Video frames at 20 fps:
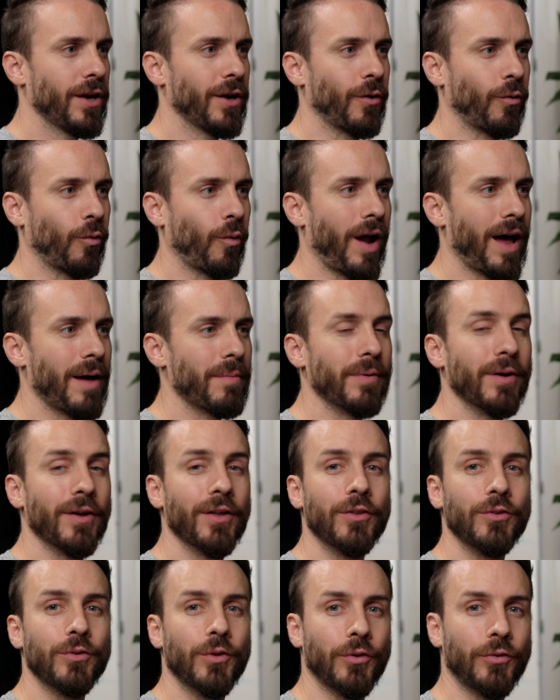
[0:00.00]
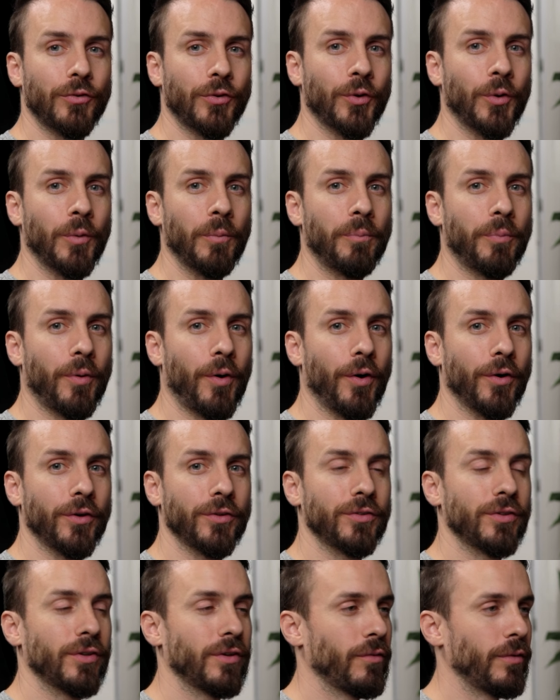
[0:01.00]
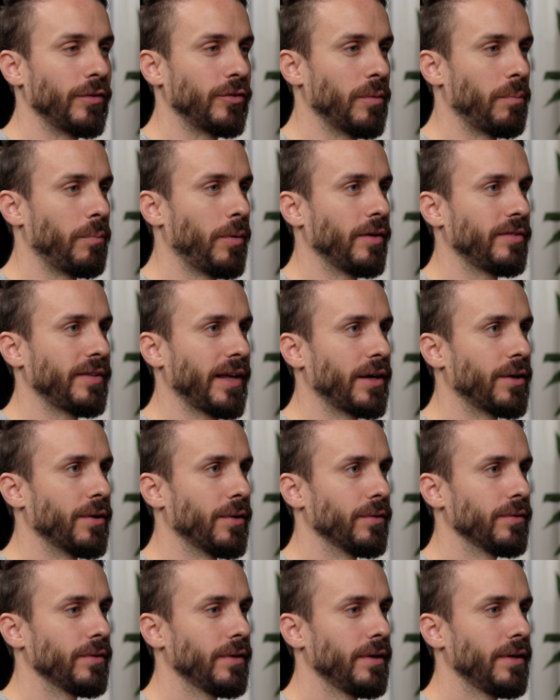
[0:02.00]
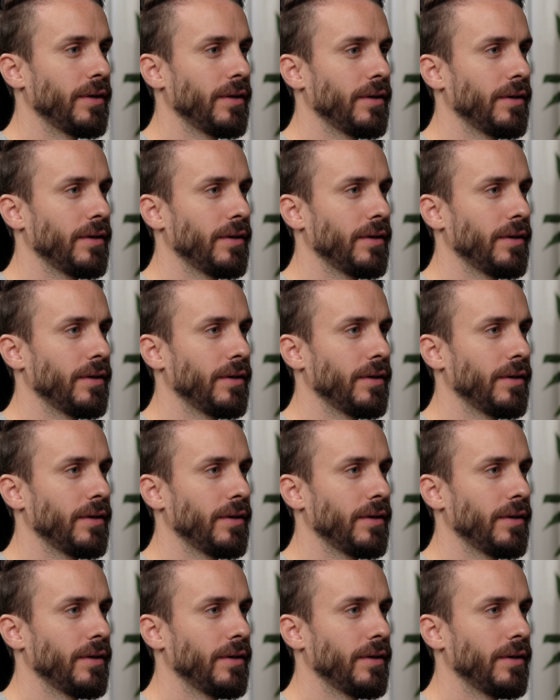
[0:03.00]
Grab the second point with the plus icon.